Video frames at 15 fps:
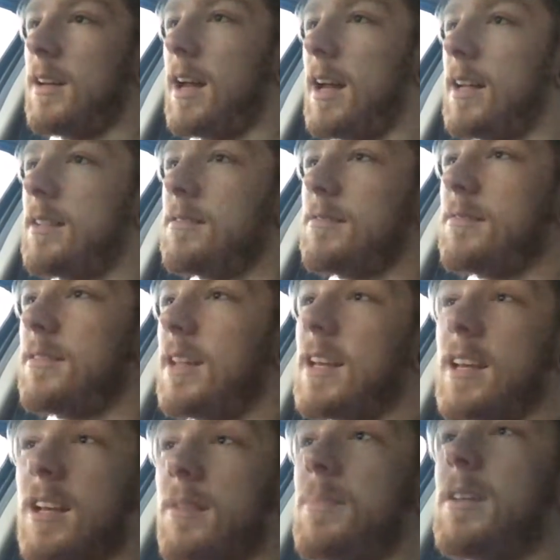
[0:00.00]
and
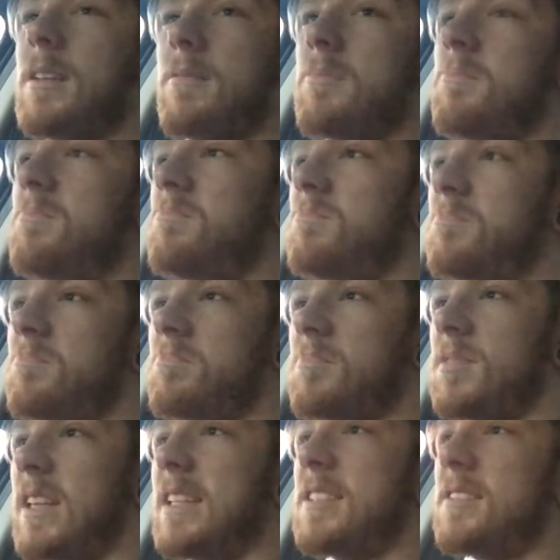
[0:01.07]
they're going to be
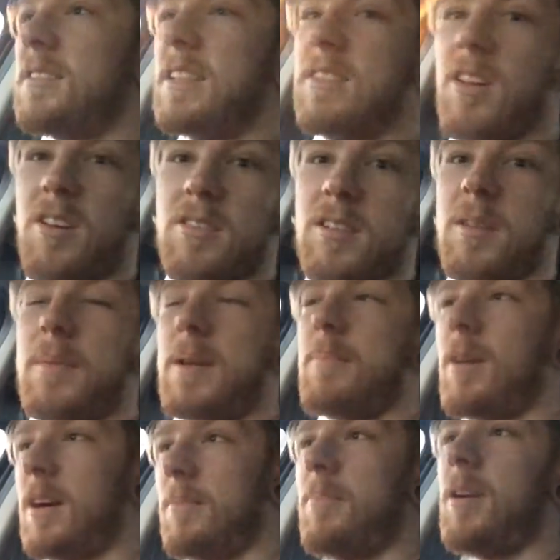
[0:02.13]
decently long. I
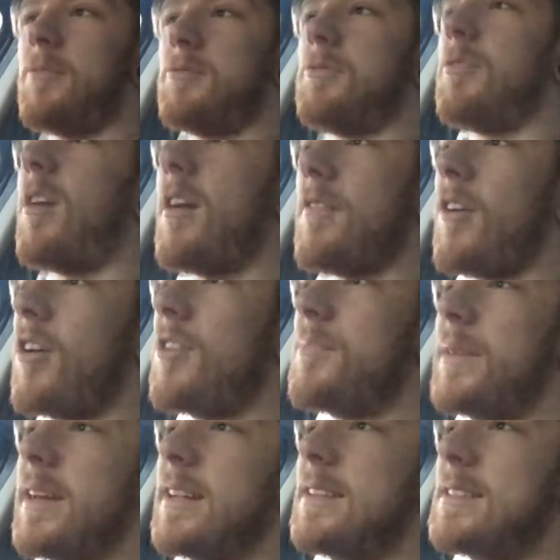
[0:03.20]
mean, my drive
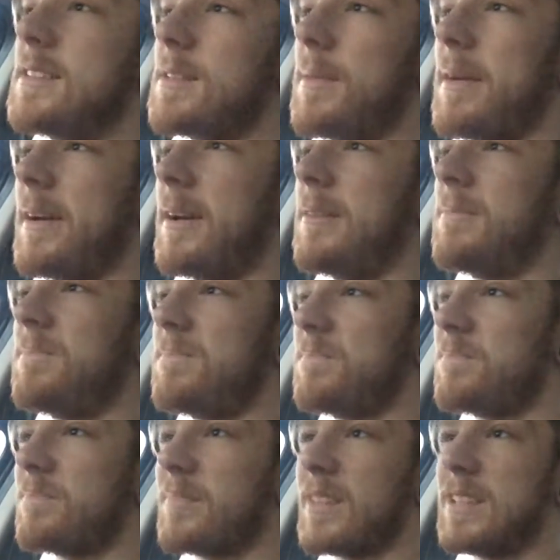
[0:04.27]
home is about
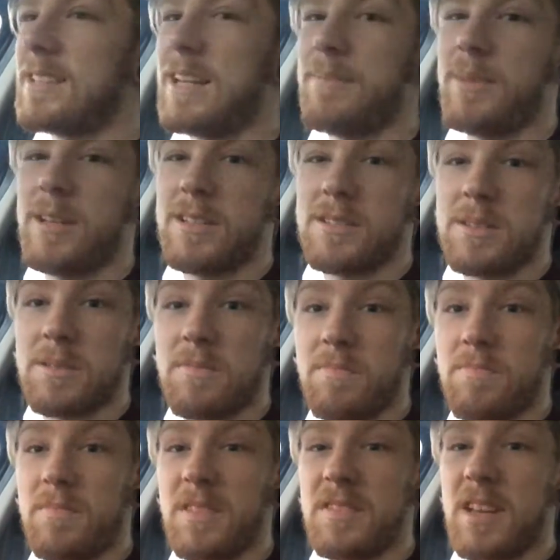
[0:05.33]
10 minutes,
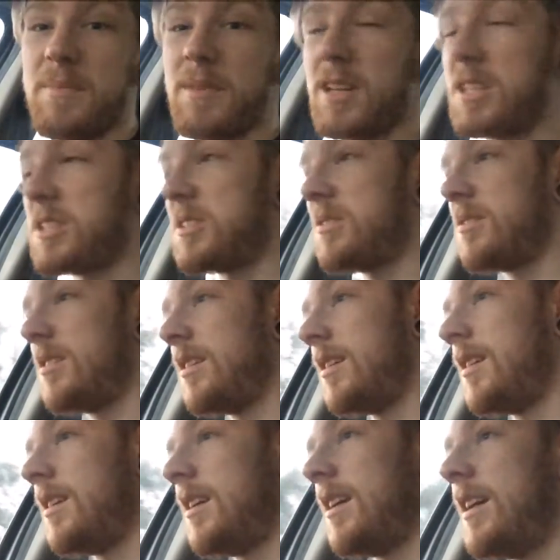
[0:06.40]
15 minutes,
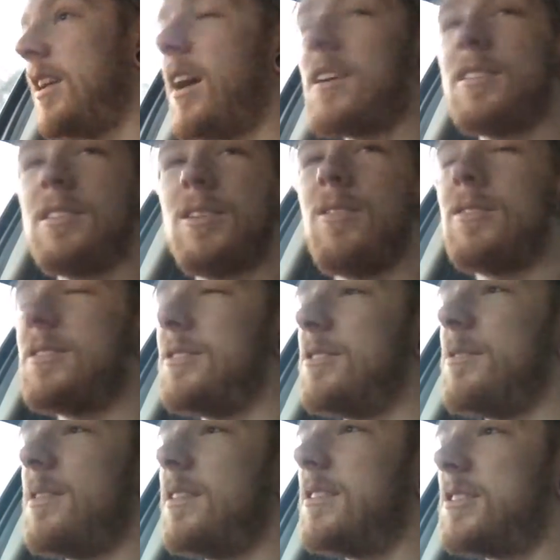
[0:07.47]
and I can talk to
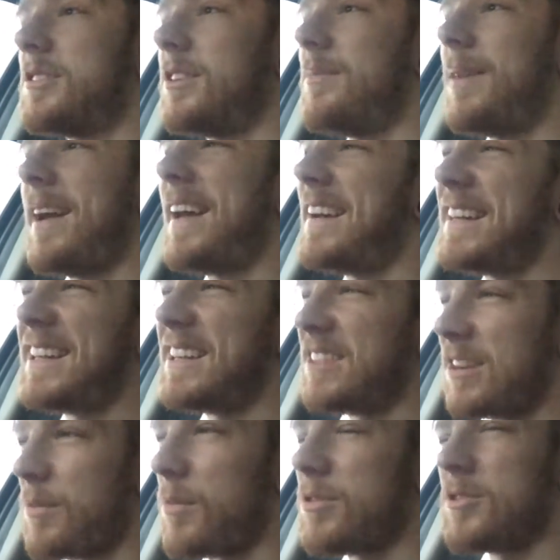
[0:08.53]
you literally about anything
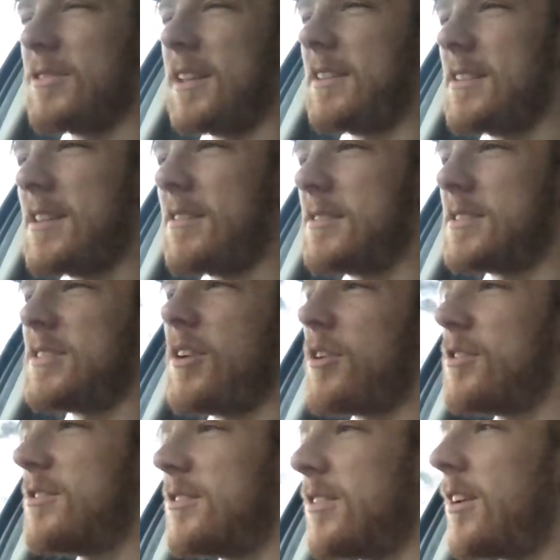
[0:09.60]
that I want to. There is
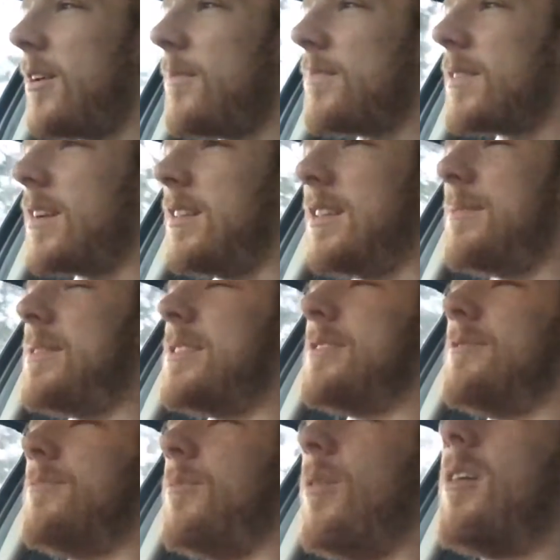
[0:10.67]
no limit
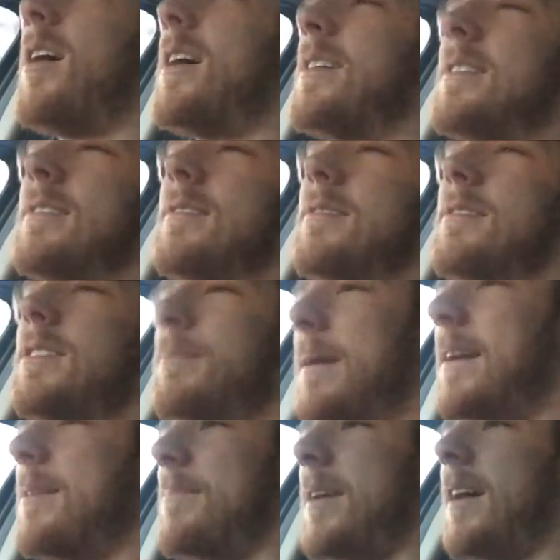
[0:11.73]
of what I can
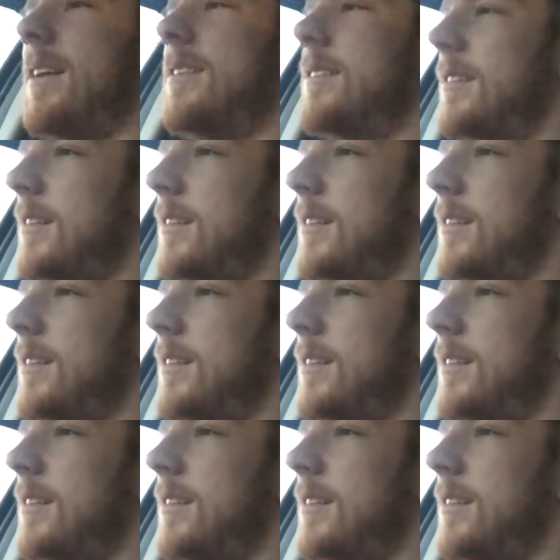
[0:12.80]
speak about.